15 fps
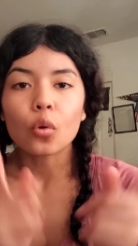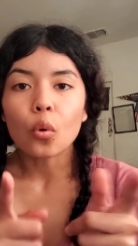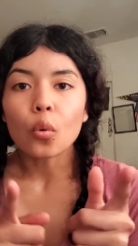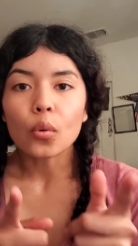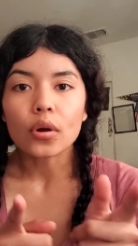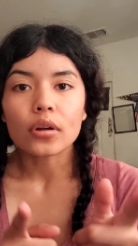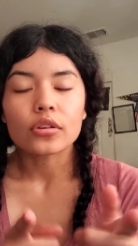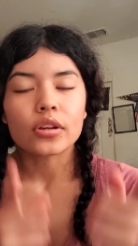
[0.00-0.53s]

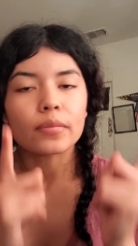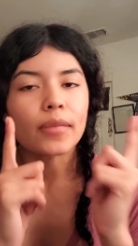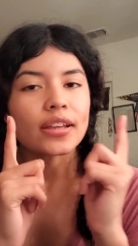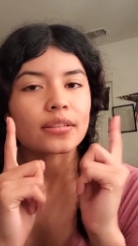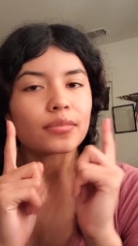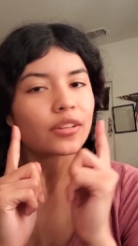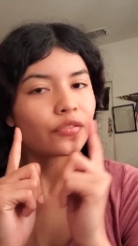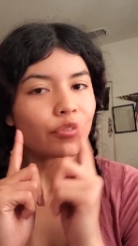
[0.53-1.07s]
or you can buy
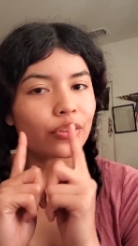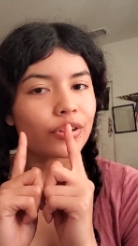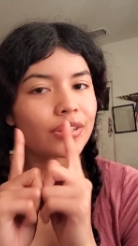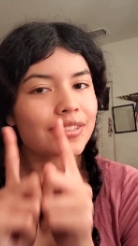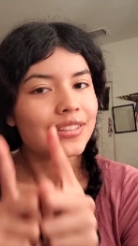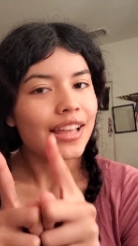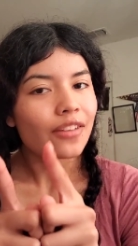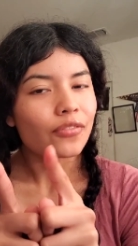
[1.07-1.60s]
something for
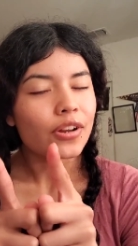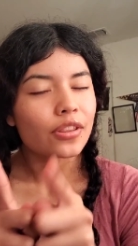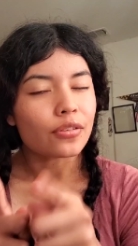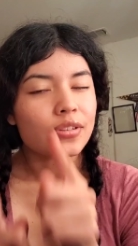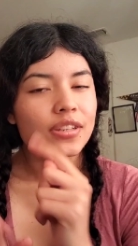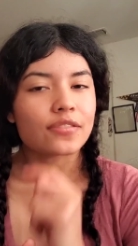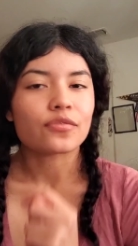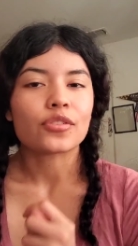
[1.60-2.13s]
yourself one of
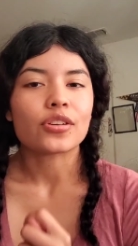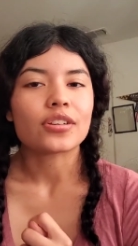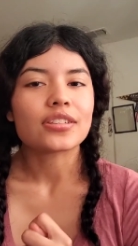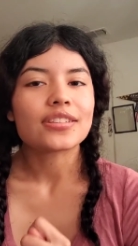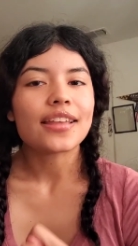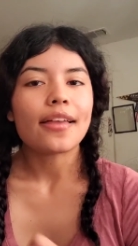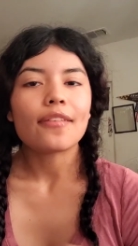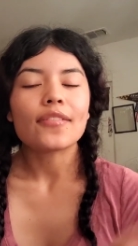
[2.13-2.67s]
those gifts for
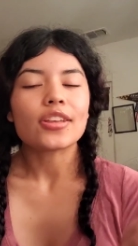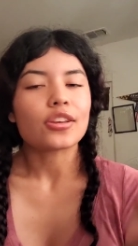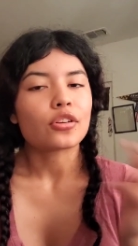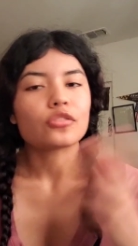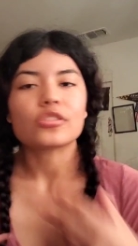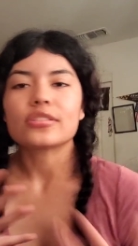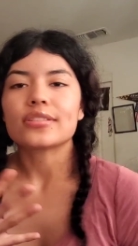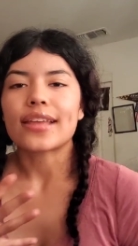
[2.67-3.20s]
yourself and you
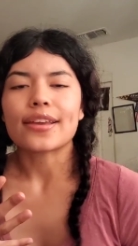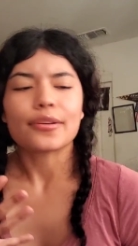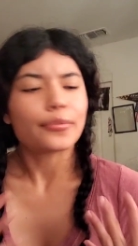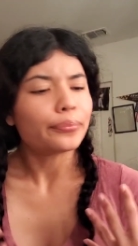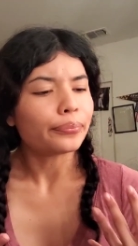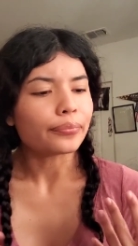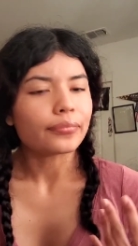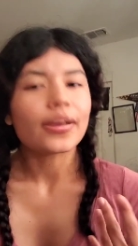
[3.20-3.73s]
know just like
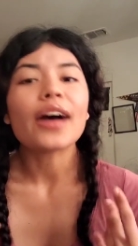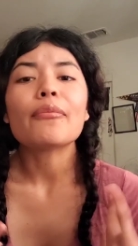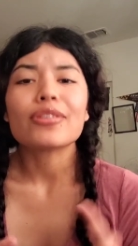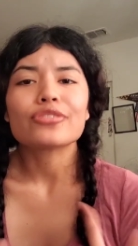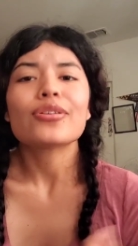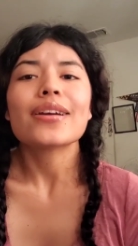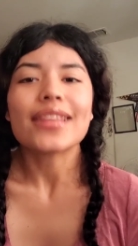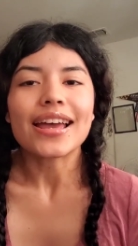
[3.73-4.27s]
hmm i want
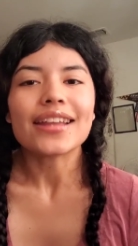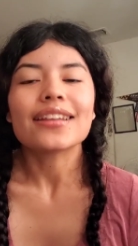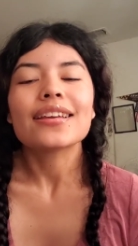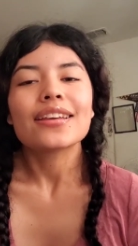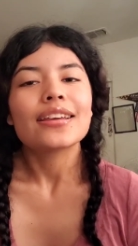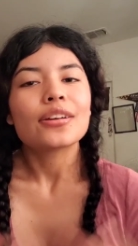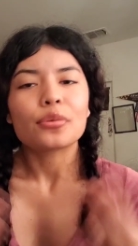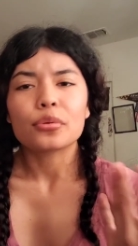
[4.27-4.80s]
to try that
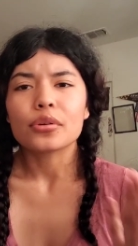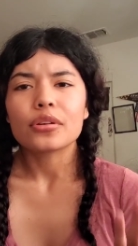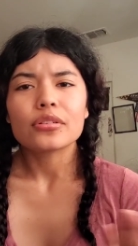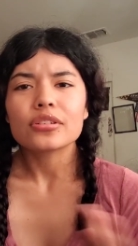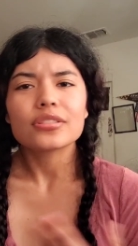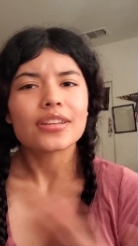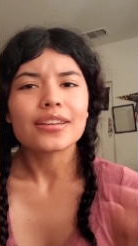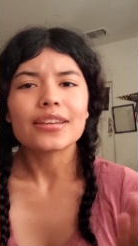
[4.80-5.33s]
or you know
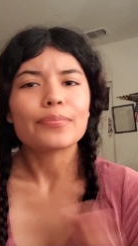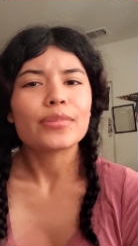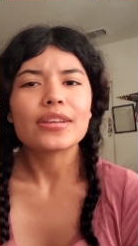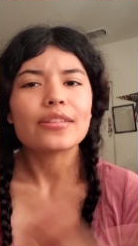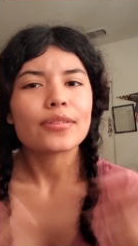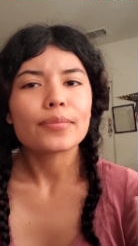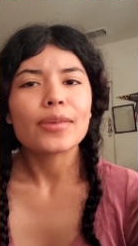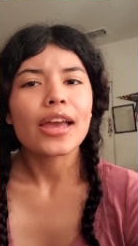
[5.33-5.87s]
just like it could
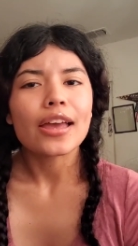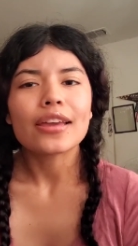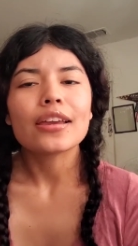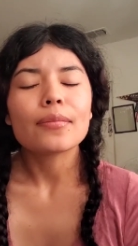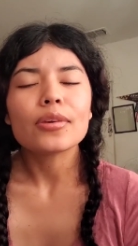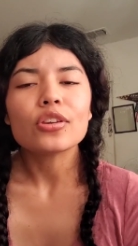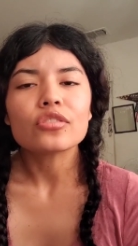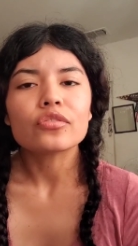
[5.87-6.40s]
be, it could be it
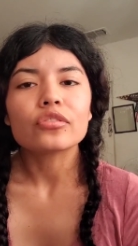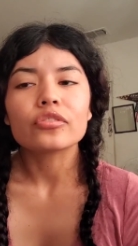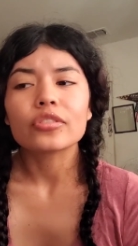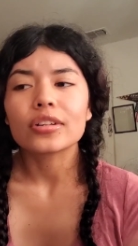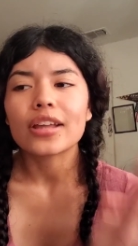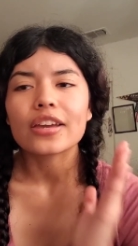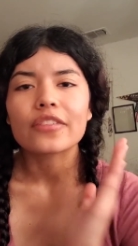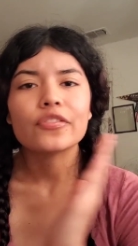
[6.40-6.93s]
could be used
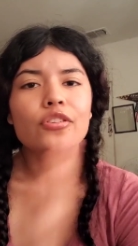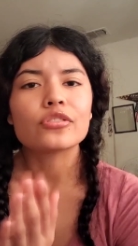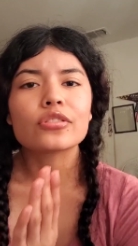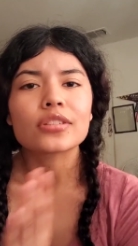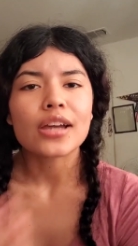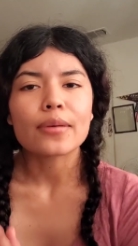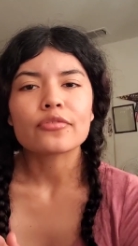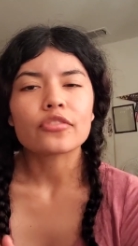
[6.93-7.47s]
for like future
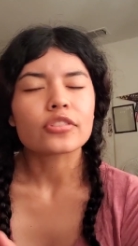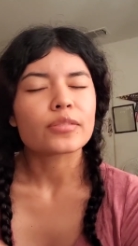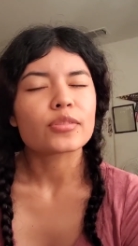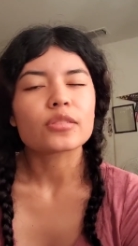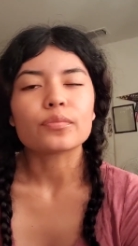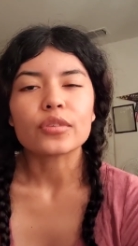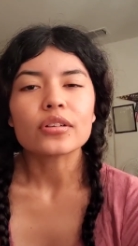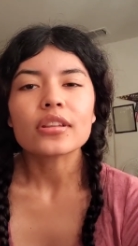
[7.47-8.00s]
times for
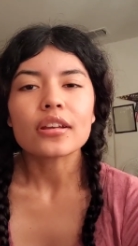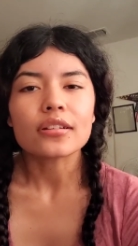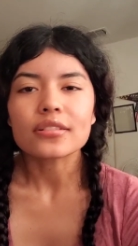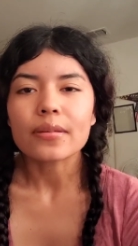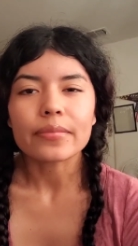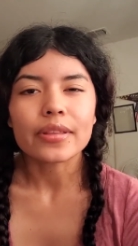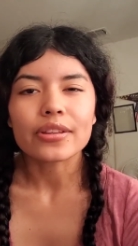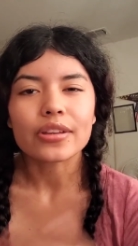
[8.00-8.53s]
someone's birthday or
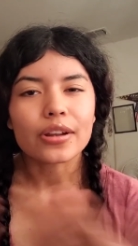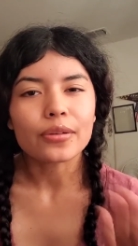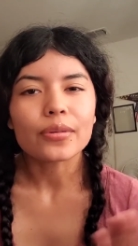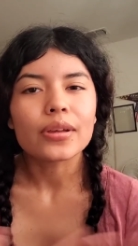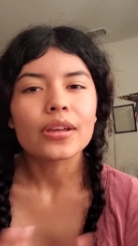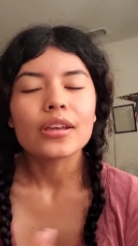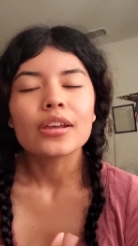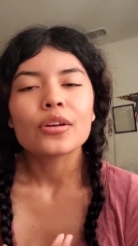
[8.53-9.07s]
something you know
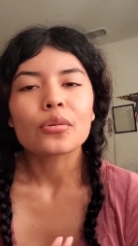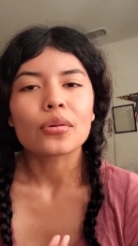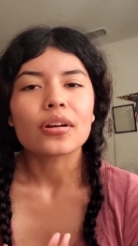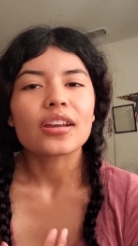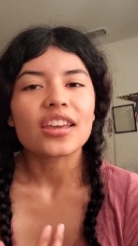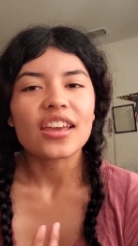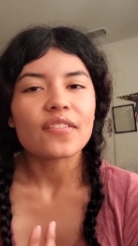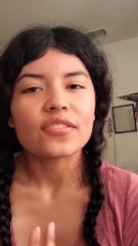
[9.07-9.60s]
or
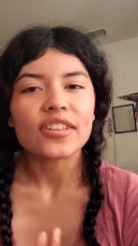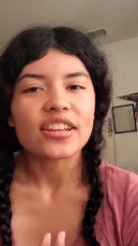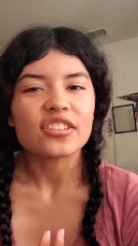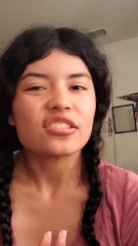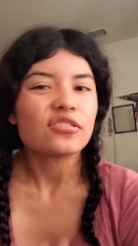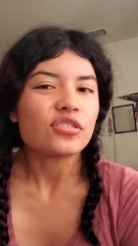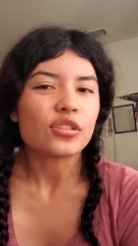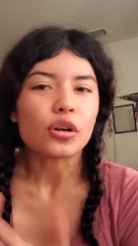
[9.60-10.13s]
a gift like
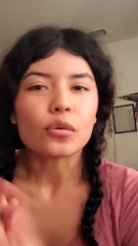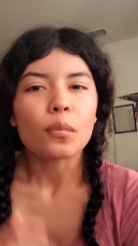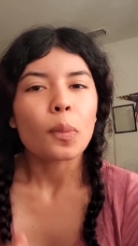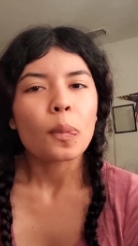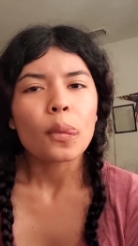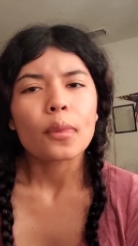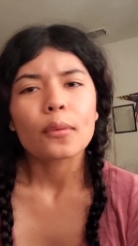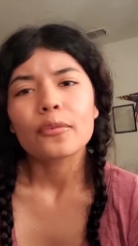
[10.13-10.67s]
just you know
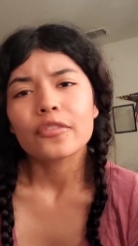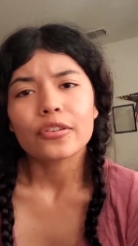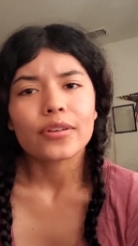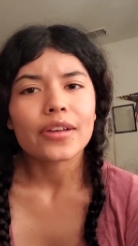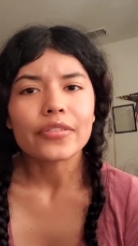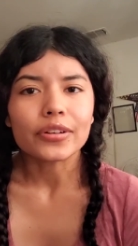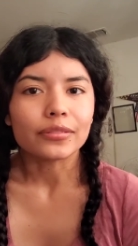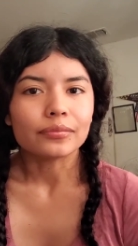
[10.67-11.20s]
for
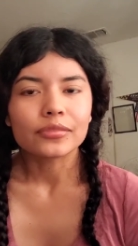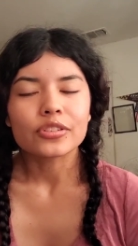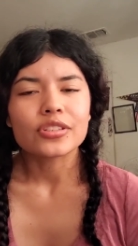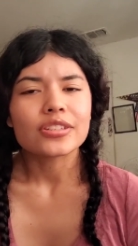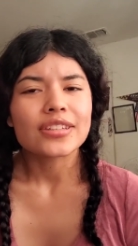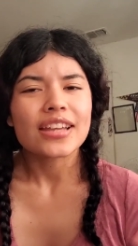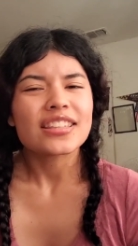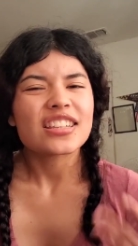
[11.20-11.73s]
whatever so
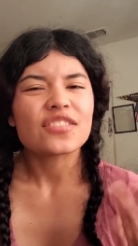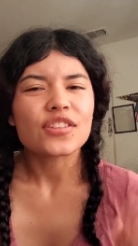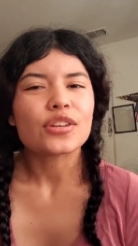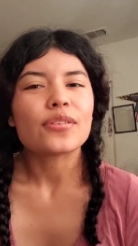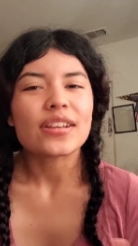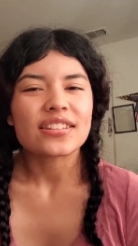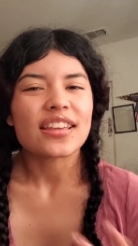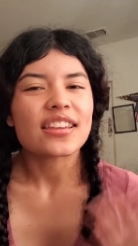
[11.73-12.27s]
just take this
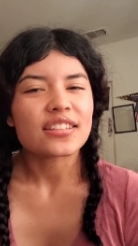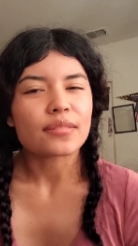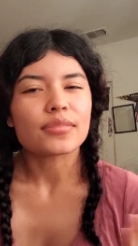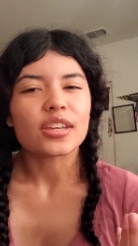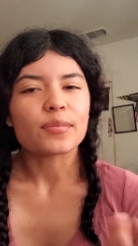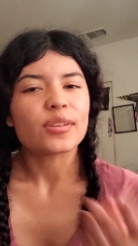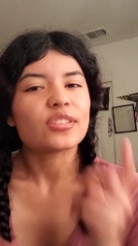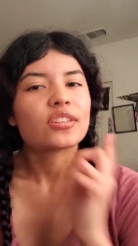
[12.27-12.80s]
video as like
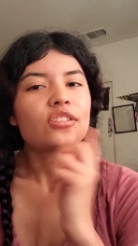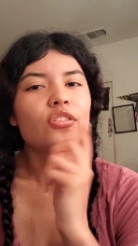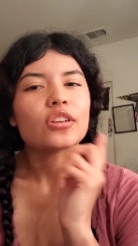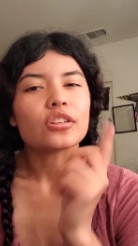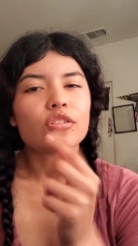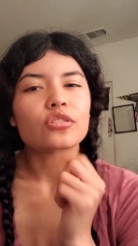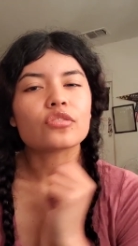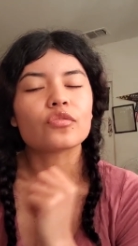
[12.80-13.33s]
something that you
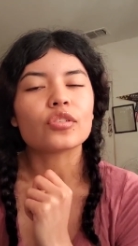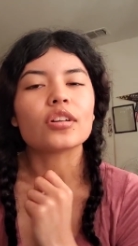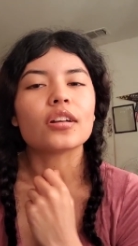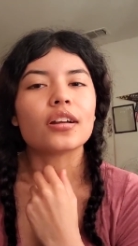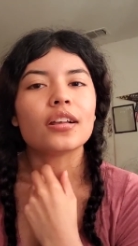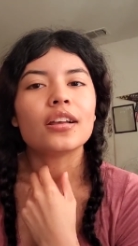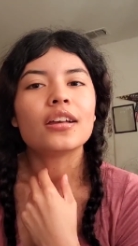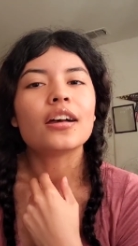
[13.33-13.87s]
can use
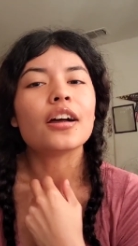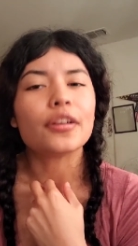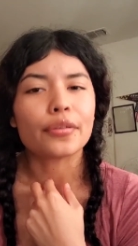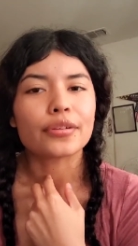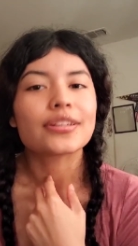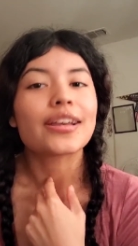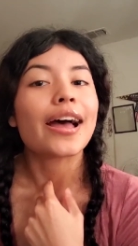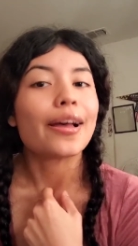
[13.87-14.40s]
for
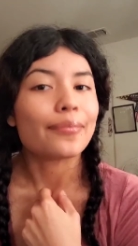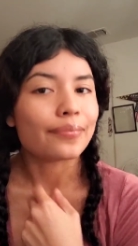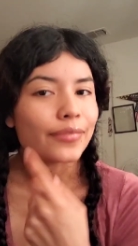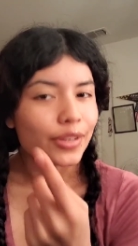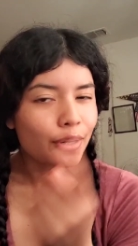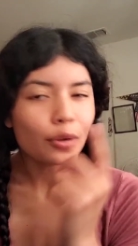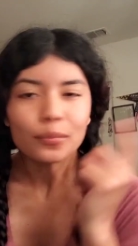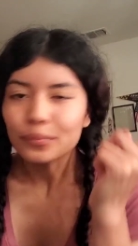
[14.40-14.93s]
another time
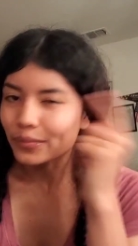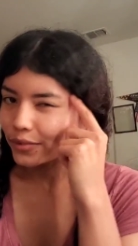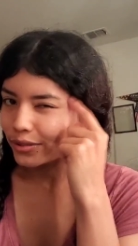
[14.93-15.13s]
you know